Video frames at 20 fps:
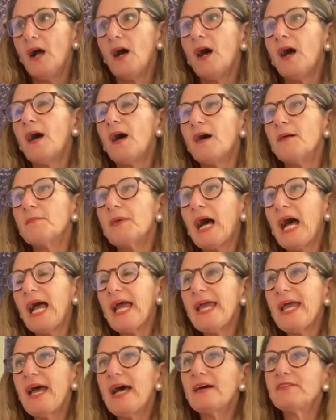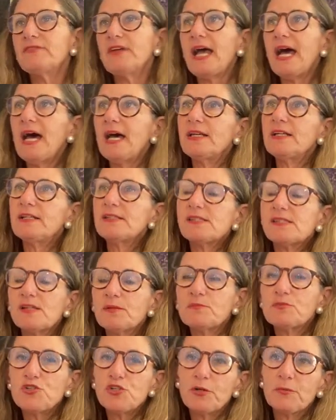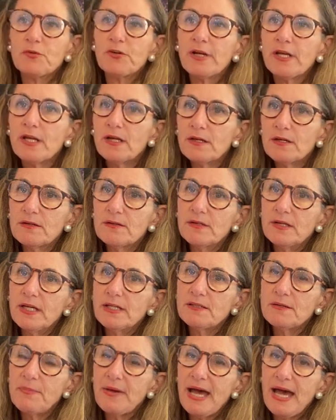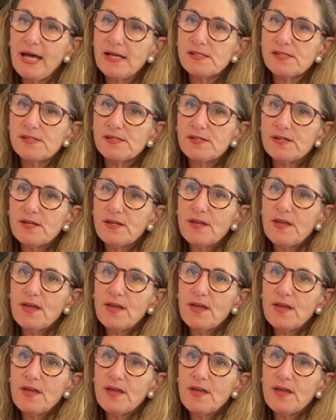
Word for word: Um, I have added some turmeric in the past,